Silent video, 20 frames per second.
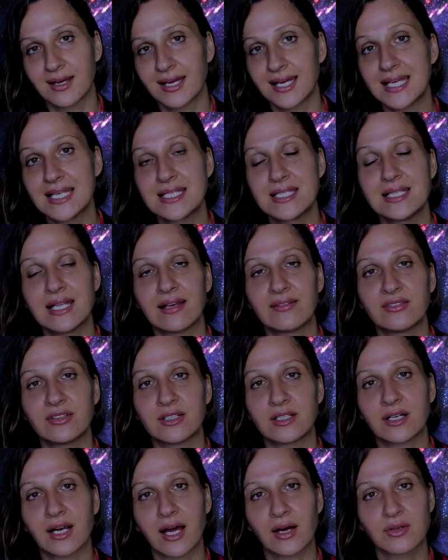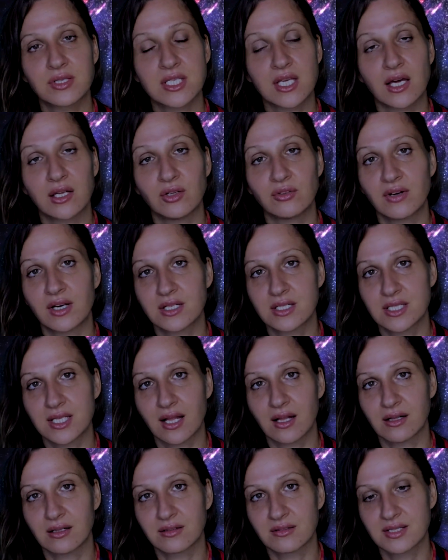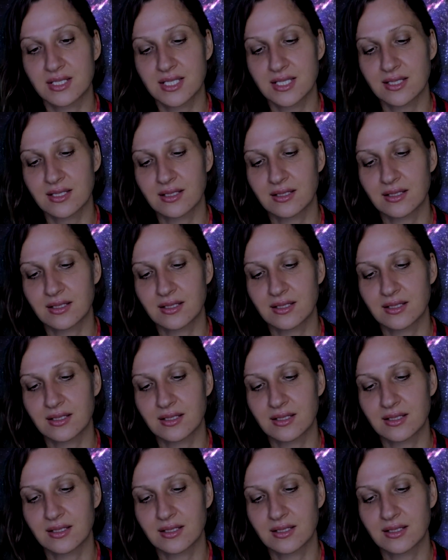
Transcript: is never outside of ourselves.